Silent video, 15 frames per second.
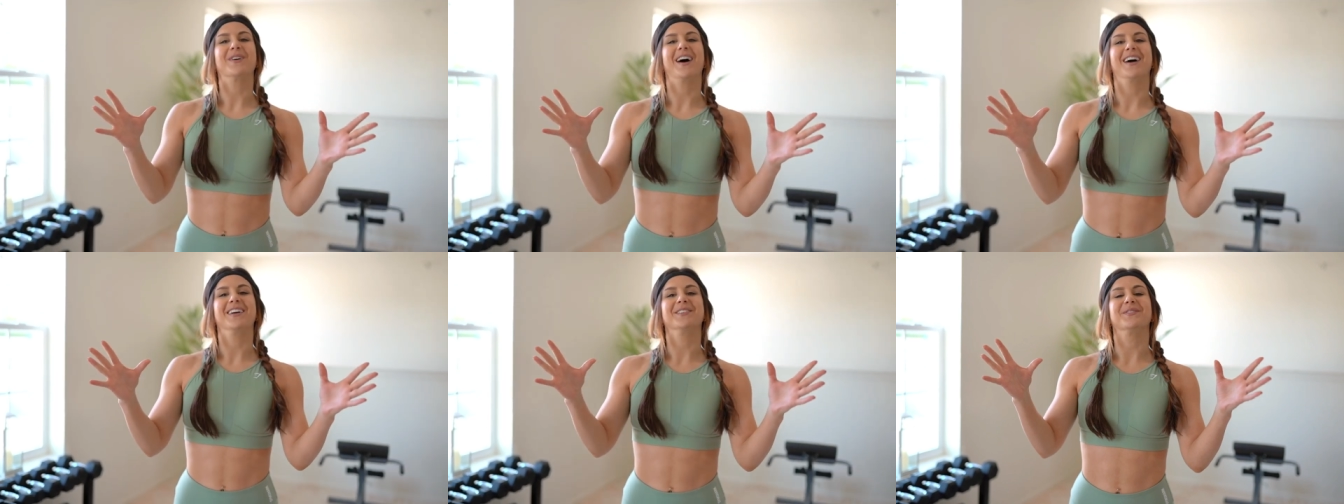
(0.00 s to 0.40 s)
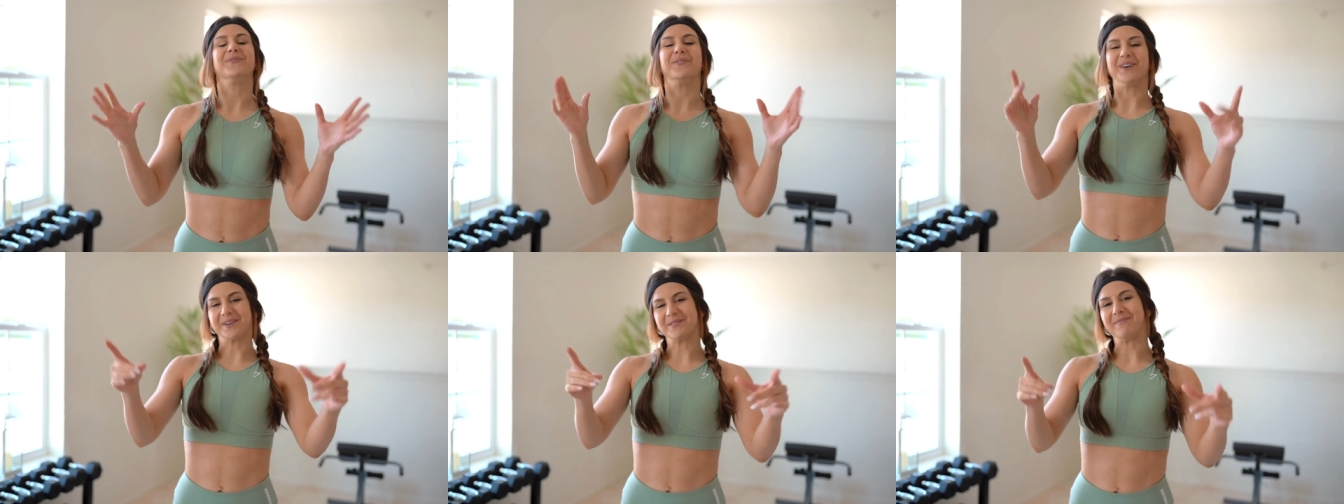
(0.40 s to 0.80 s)
guys,
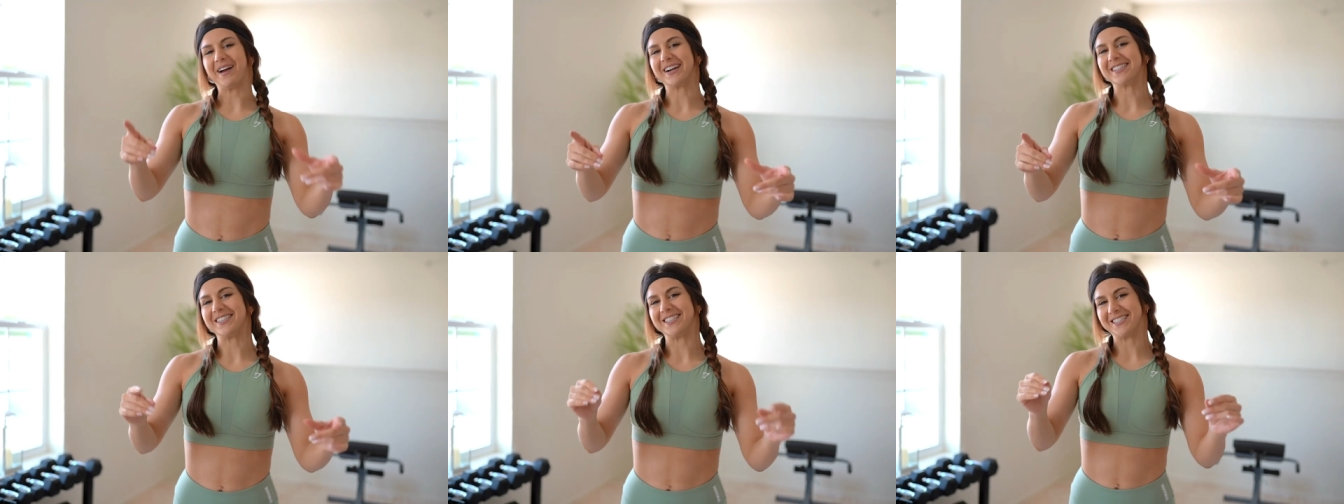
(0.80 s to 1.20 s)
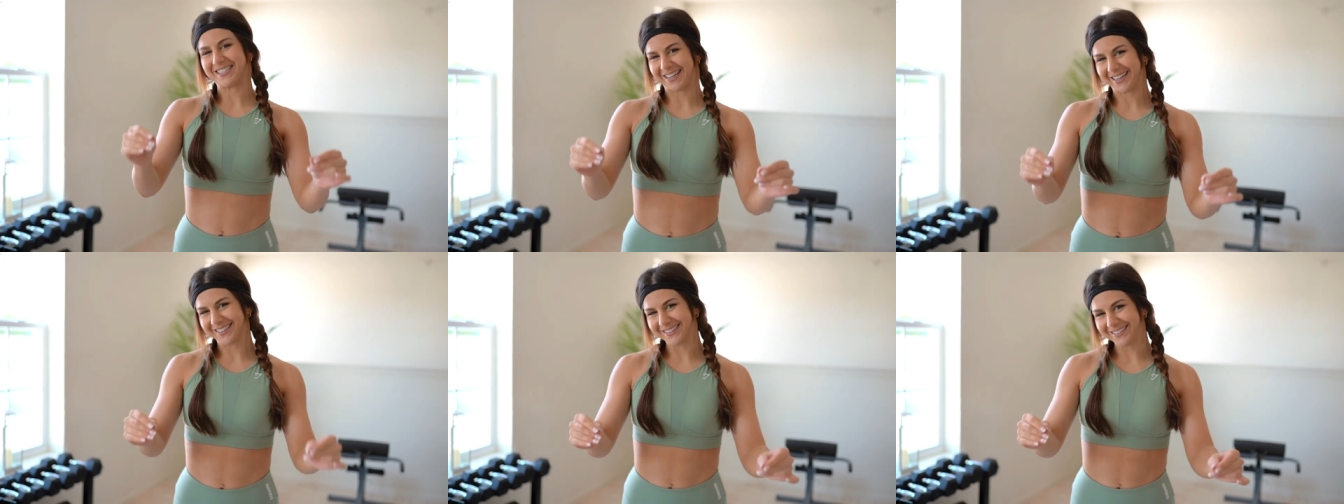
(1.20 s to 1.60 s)
welcome back to the
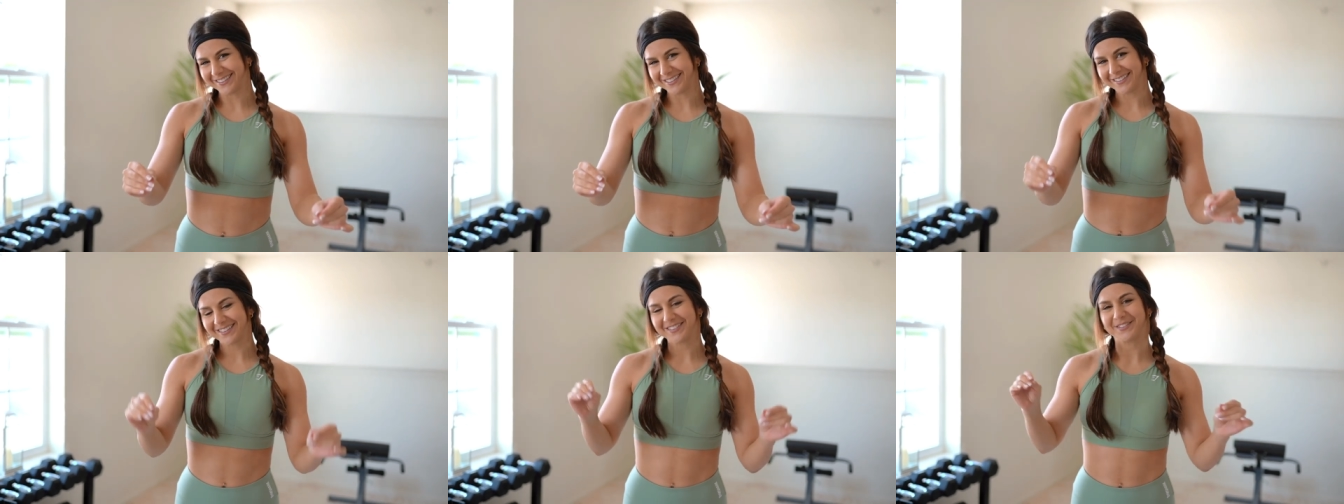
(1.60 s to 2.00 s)
channel.